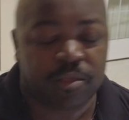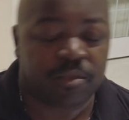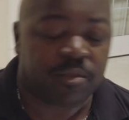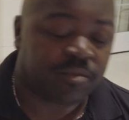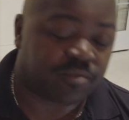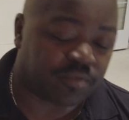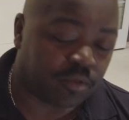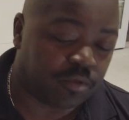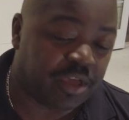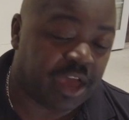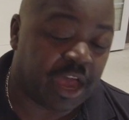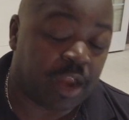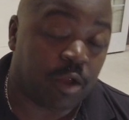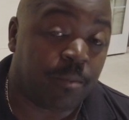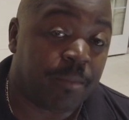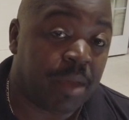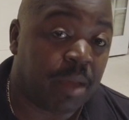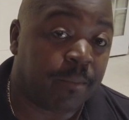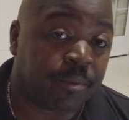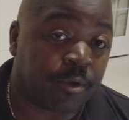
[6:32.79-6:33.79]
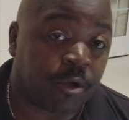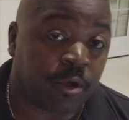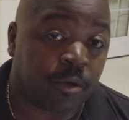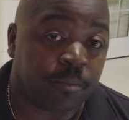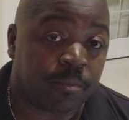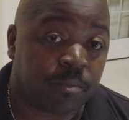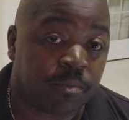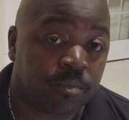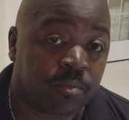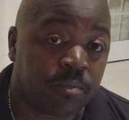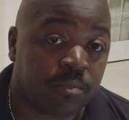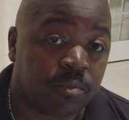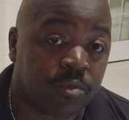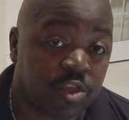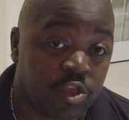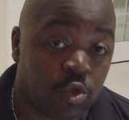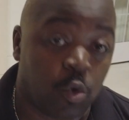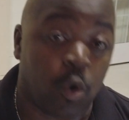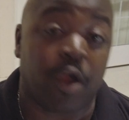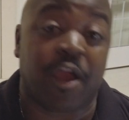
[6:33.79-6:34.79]
So you gotta remember,
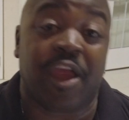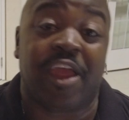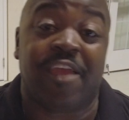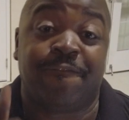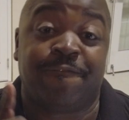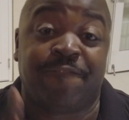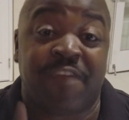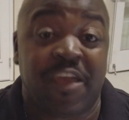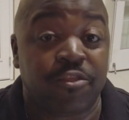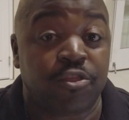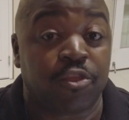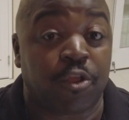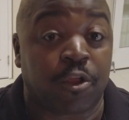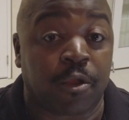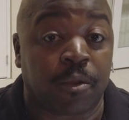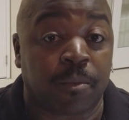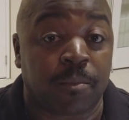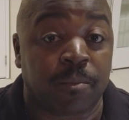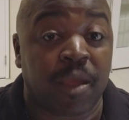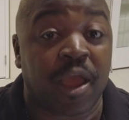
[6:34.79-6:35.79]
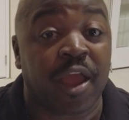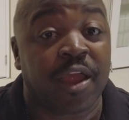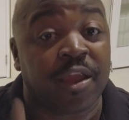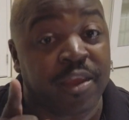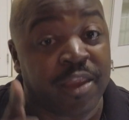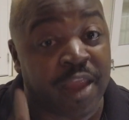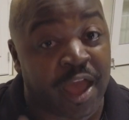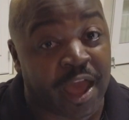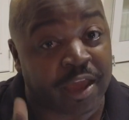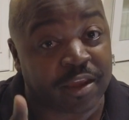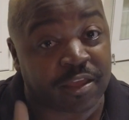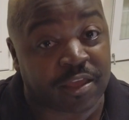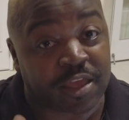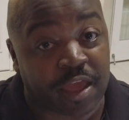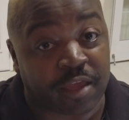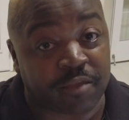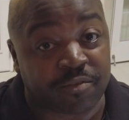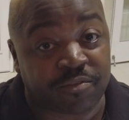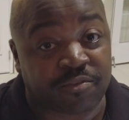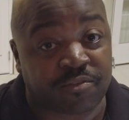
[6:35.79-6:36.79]
you are a vendor, not a
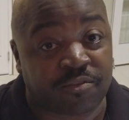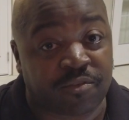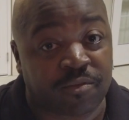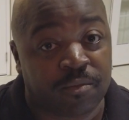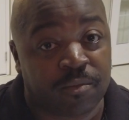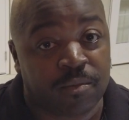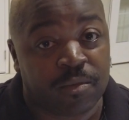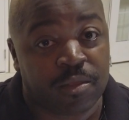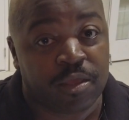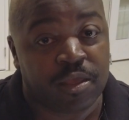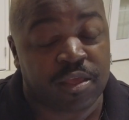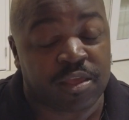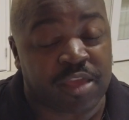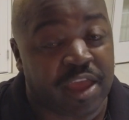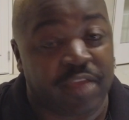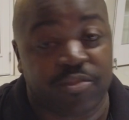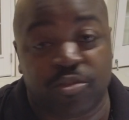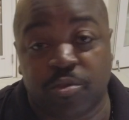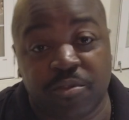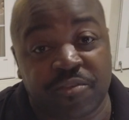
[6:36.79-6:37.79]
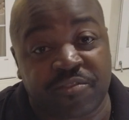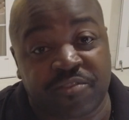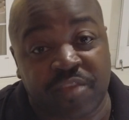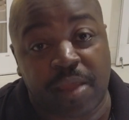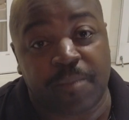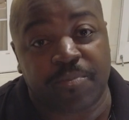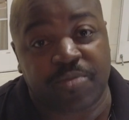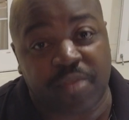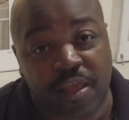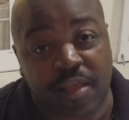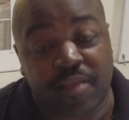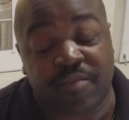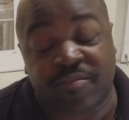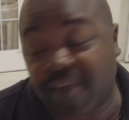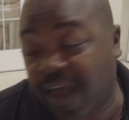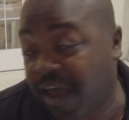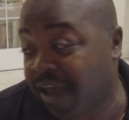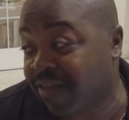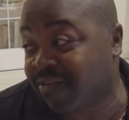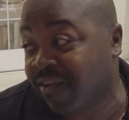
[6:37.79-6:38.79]
guest. Can't do the same things
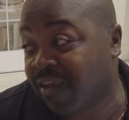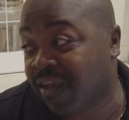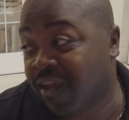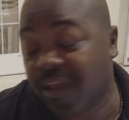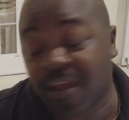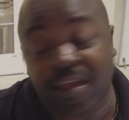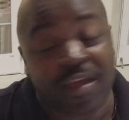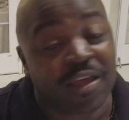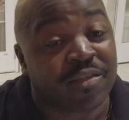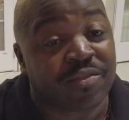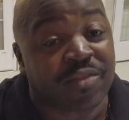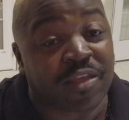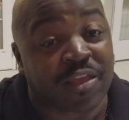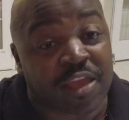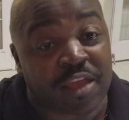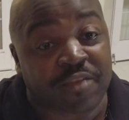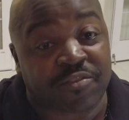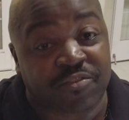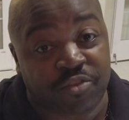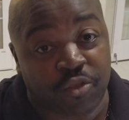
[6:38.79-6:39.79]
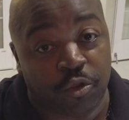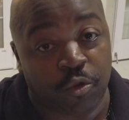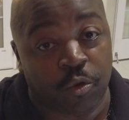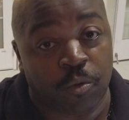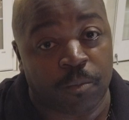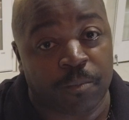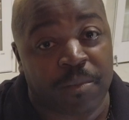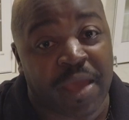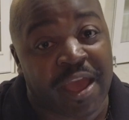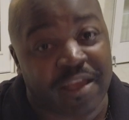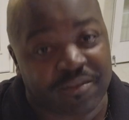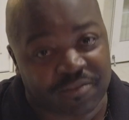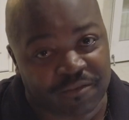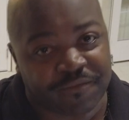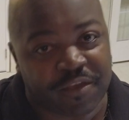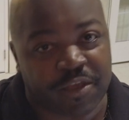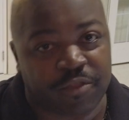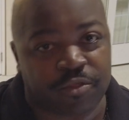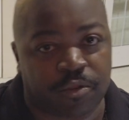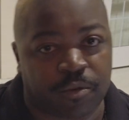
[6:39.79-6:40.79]
that the guests do as a
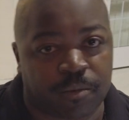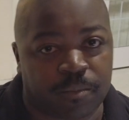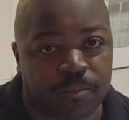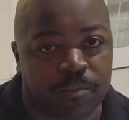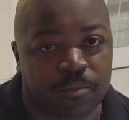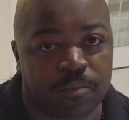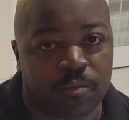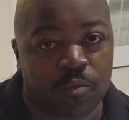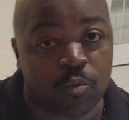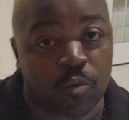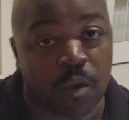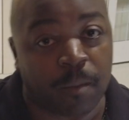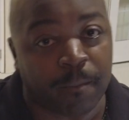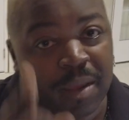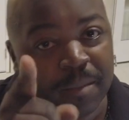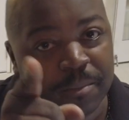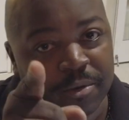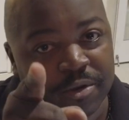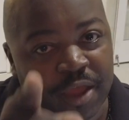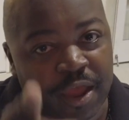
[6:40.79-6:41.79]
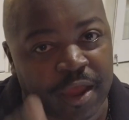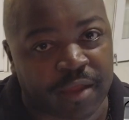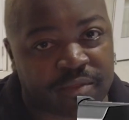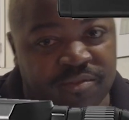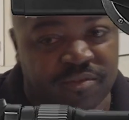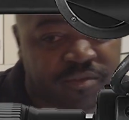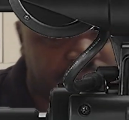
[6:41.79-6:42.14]
vendor. Remember that.